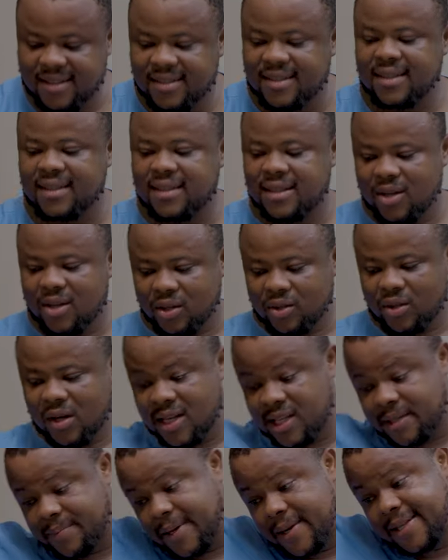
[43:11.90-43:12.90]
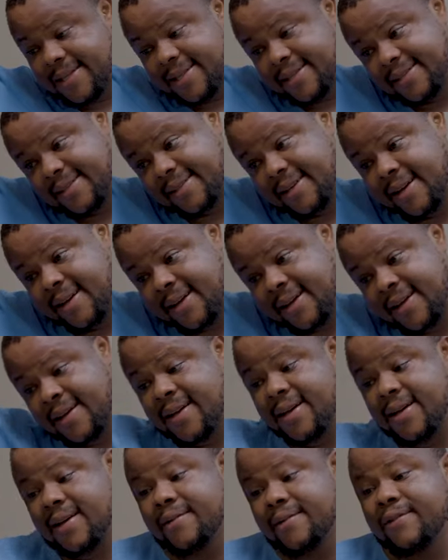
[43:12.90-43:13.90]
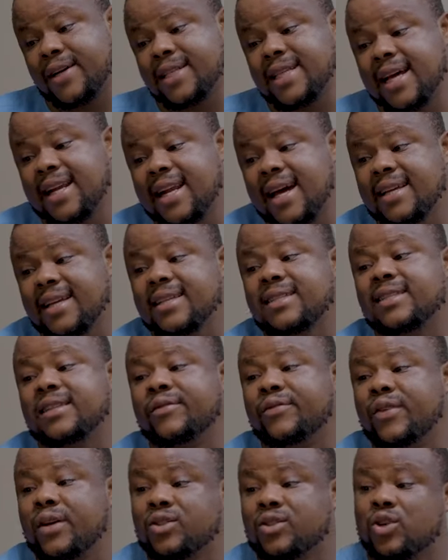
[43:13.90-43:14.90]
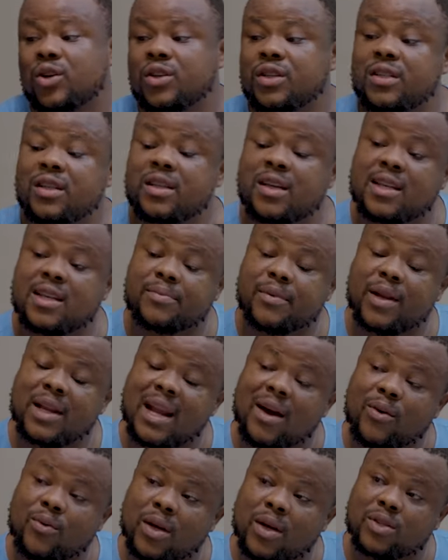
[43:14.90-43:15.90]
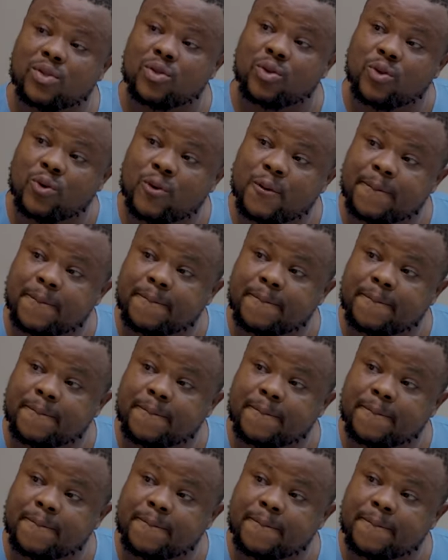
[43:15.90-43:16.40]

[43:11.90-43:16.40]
The doctor explained this vaginal yeast infection. He explained her well to you.